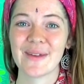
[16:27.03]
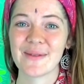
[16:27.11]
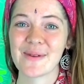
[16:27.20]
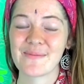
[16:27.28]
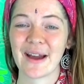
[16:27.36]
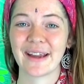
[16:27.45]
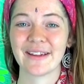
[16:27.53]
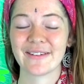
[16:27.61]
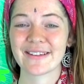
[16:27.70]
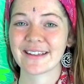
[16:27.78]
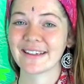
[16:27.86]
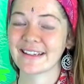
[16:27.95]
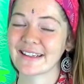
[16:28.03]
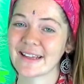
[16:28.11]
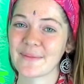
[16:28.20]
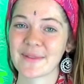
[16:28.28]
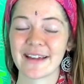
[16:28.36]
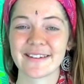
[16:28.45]
maybe by using the
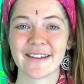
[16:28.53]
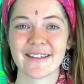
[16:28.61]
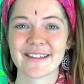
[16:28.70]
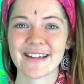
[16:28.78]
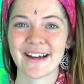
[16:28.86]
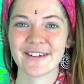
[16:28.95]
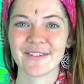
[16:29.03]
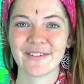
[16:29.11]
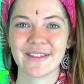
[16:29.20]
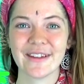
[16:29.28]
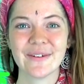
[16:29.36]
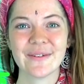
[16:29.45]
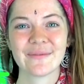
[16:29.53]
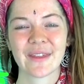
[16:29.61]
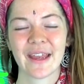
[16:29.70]
tips I just shared with you,